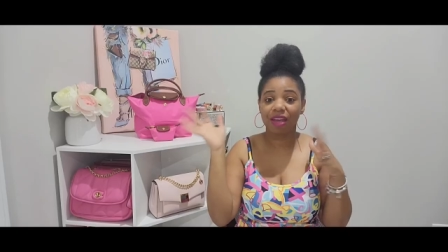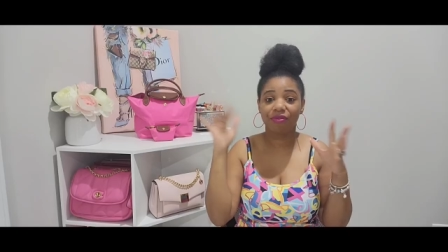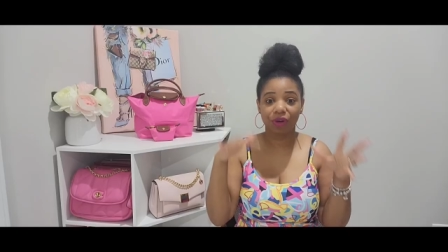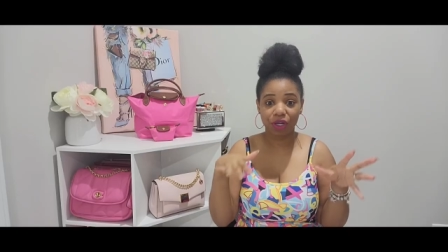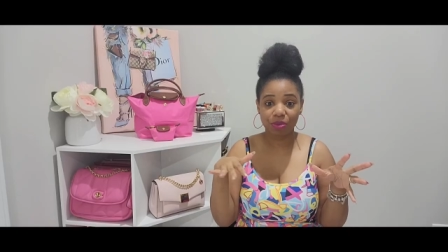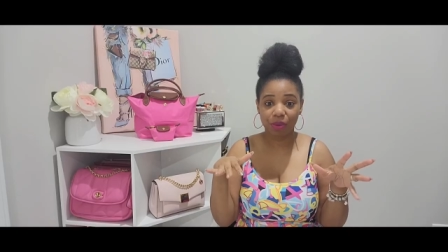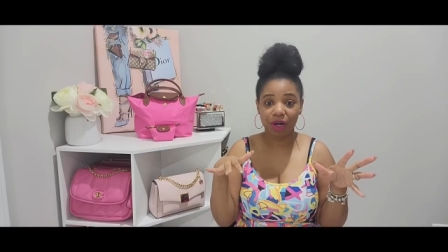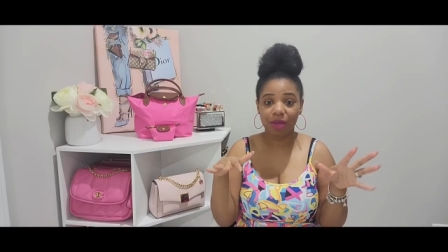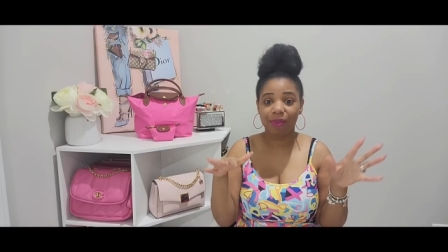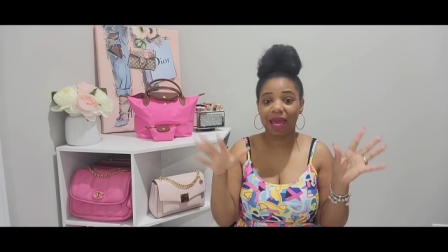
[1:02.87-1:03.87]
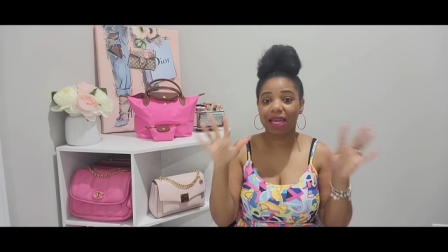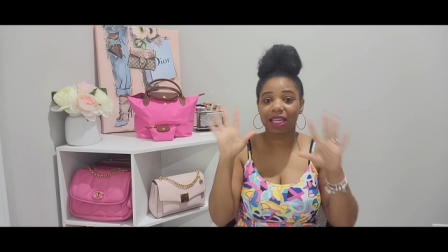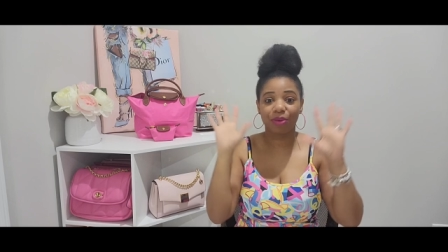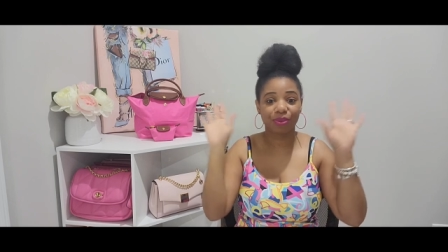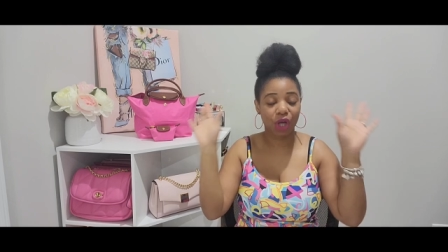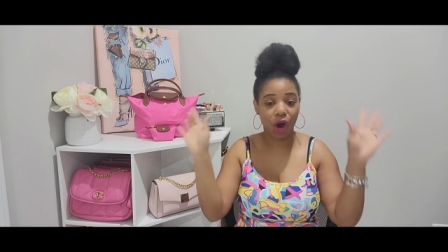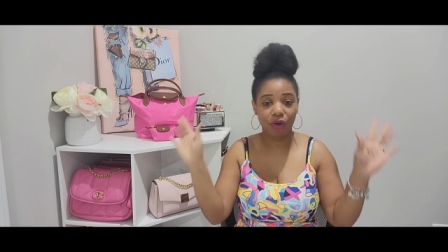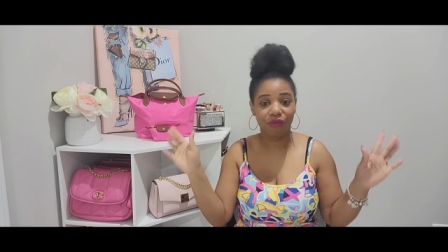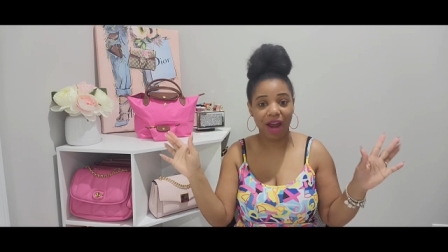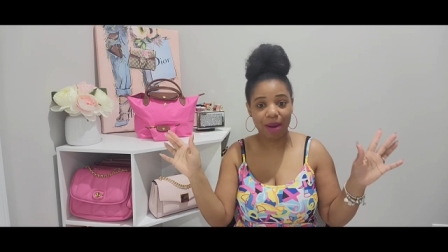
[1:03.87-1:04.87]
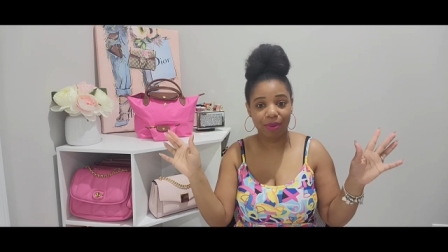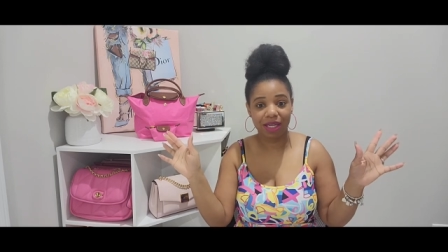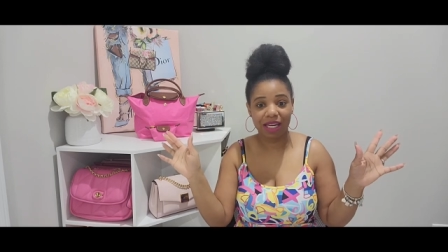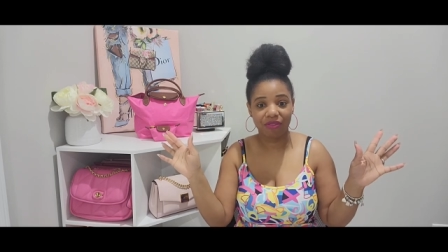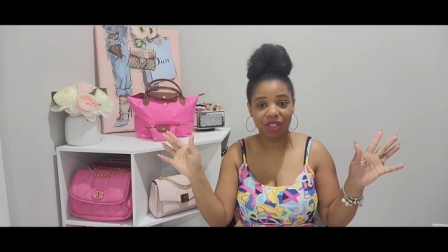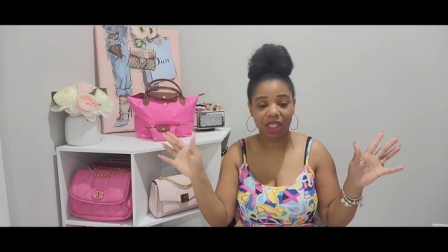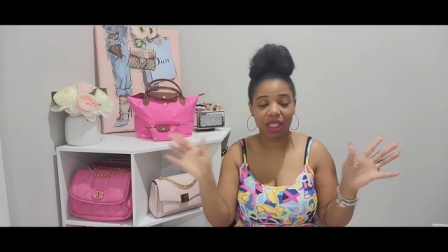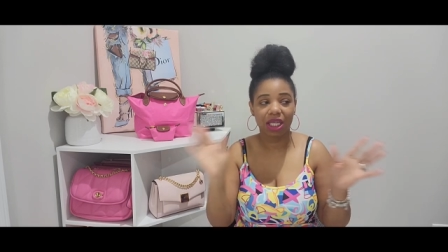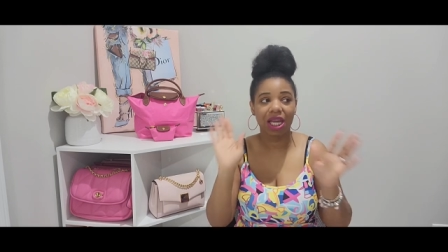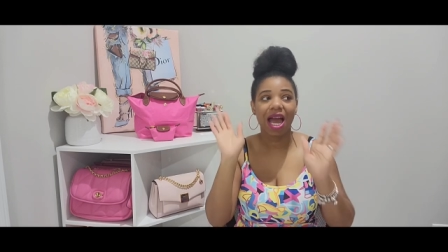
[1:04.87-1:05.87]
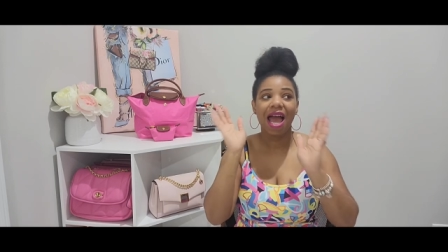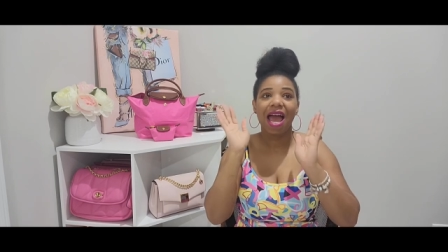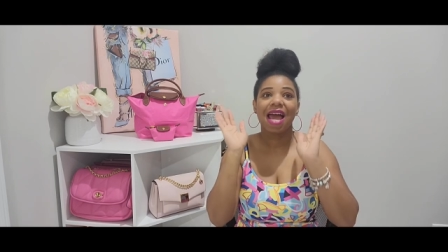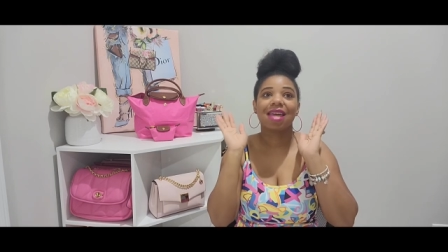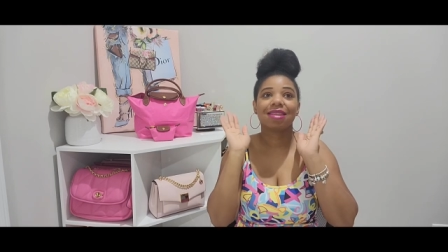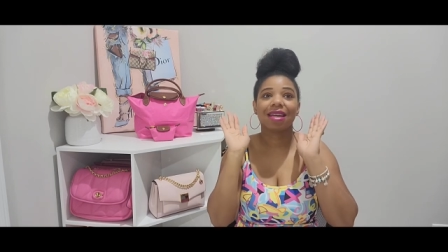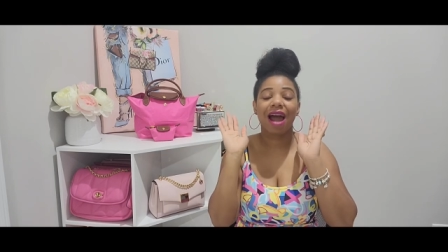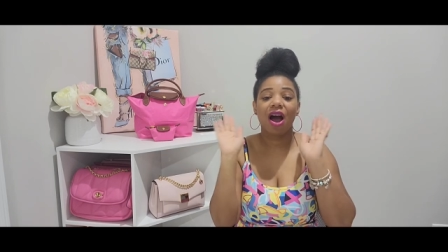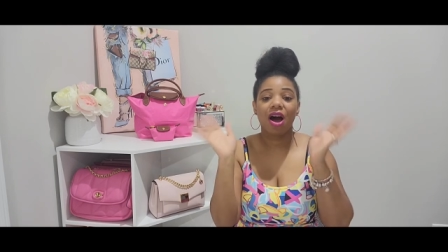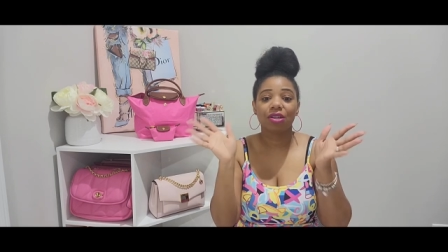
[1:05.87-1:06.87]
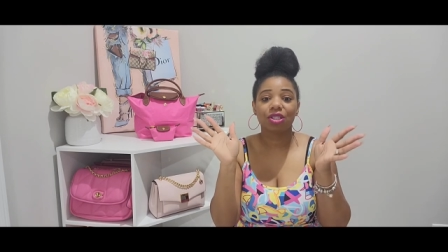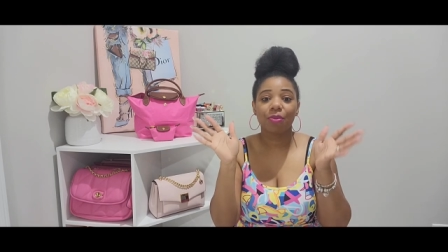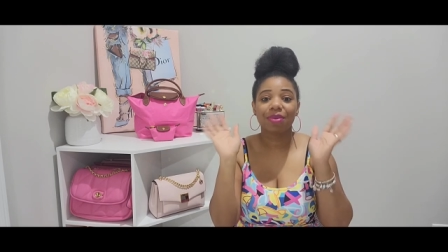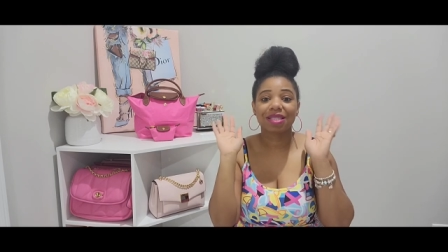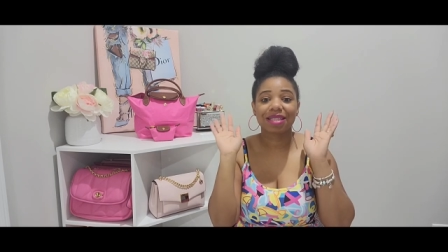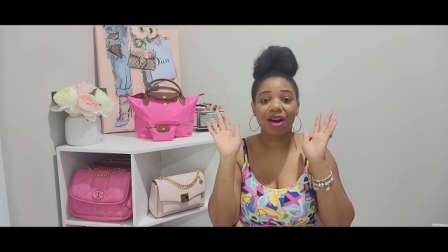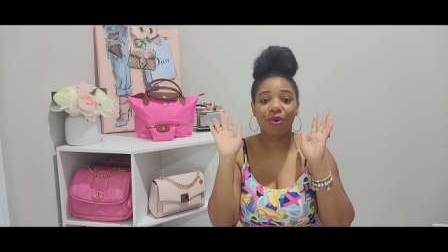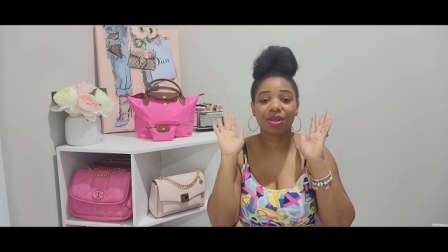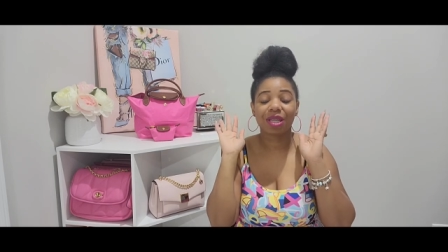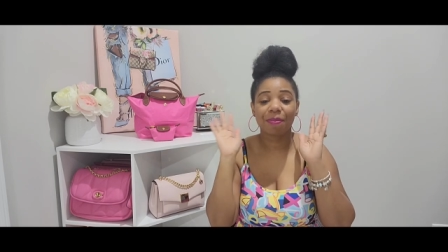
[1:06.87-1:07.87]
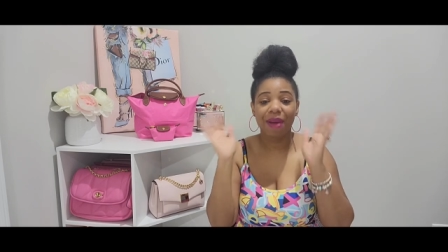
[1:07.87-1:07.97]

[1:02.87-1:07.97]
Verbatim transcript: they first brought it back and it was all vibrant and everything. And then I also missed out on the